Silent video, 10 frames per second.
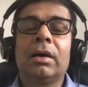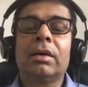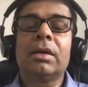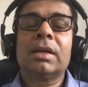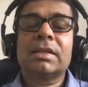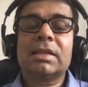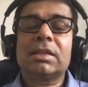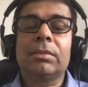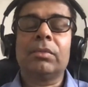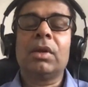
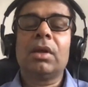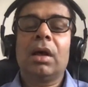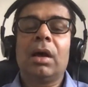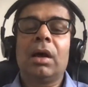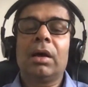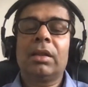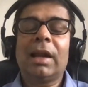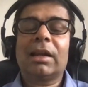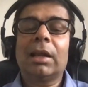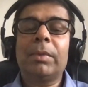system
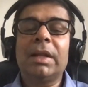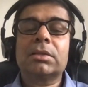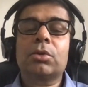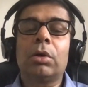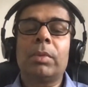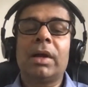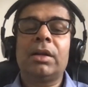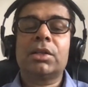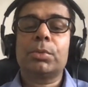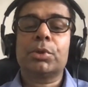that can be installed by a
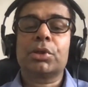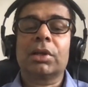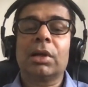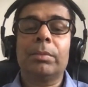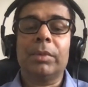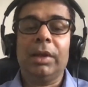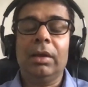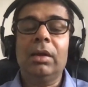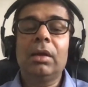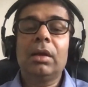distribution company.
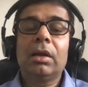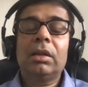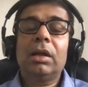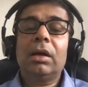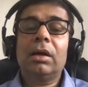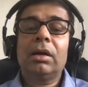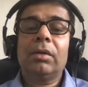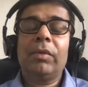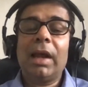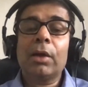
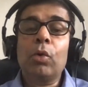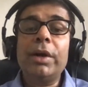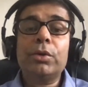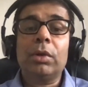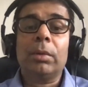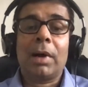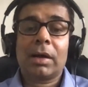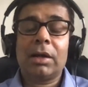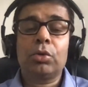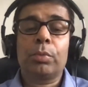When I go into the
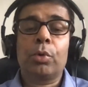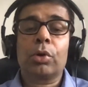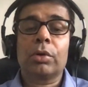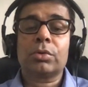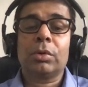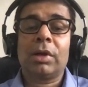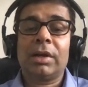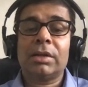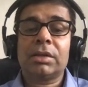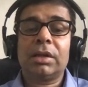market to procure solar
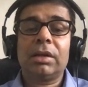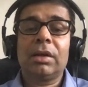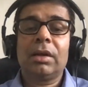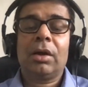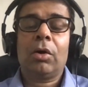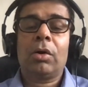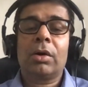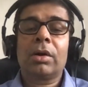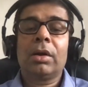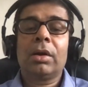energy
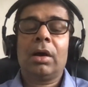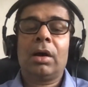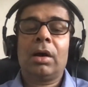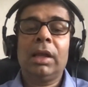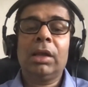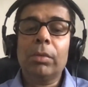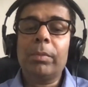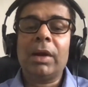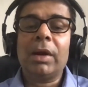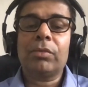or the
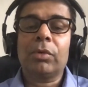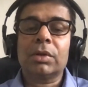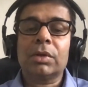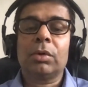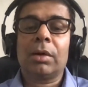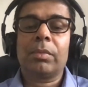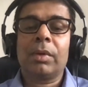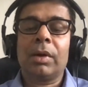equipment for the solar